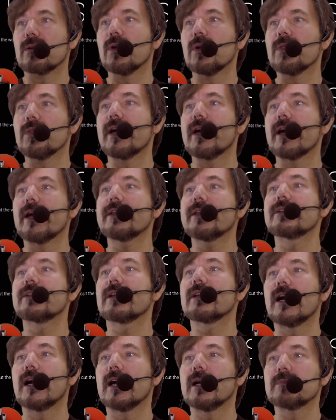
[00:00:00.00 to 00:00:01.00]
that,
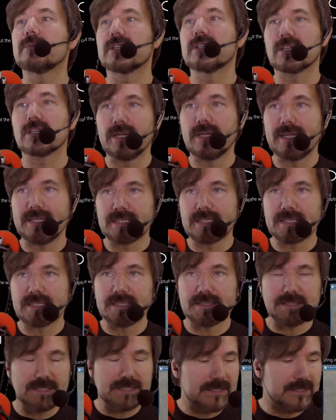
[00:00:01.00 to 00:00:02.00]
I'm going to go ahead and
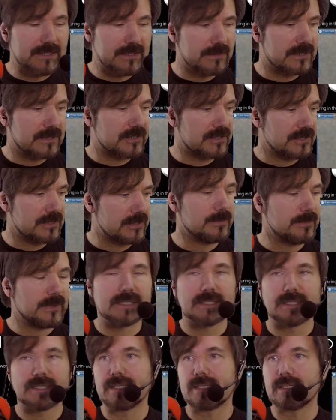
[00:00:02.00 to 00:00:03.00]
continue,
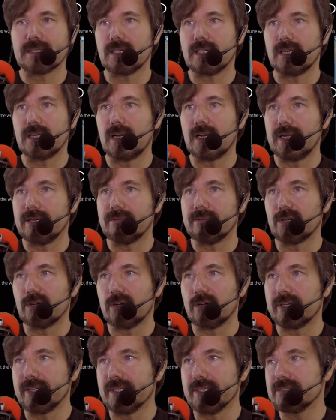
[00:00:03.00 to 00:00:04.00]
assuming that I have an
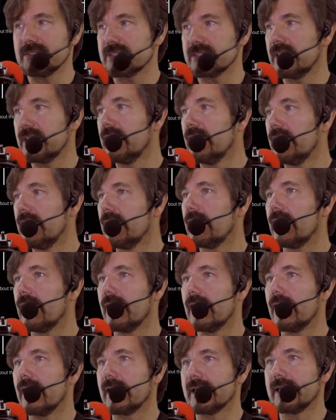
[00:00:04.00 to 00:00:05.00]
audience.
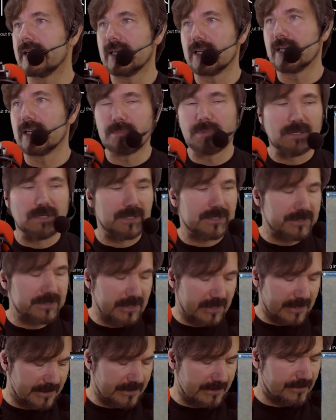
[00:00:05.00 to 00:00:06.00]
Again, I
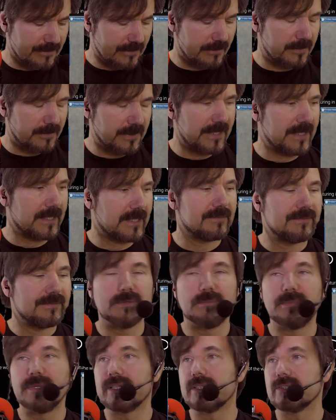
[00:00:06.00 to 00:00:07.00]
apologize for being a few
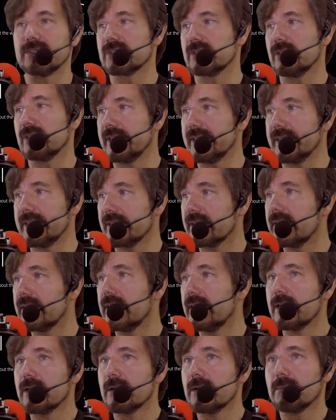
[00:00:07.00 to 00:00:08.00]
minutes late.
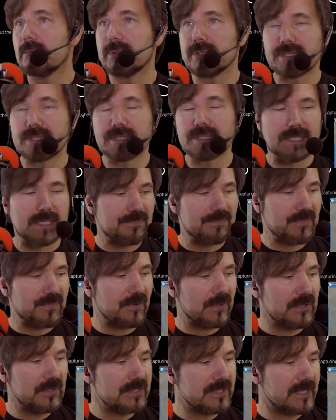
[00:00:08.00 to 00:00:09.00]
But
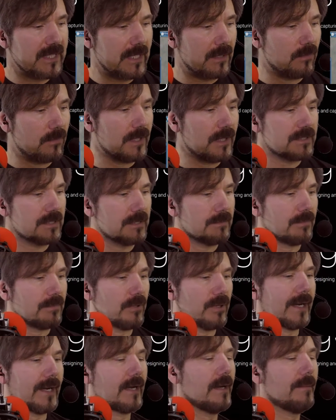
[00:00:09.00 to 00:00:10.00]
first thing I want to
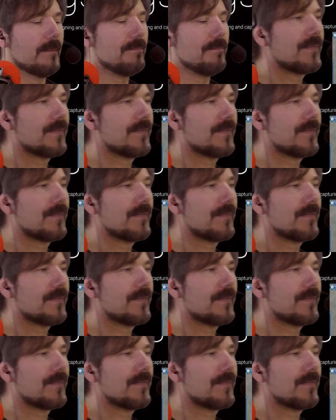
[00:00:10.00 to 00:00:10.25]
bring up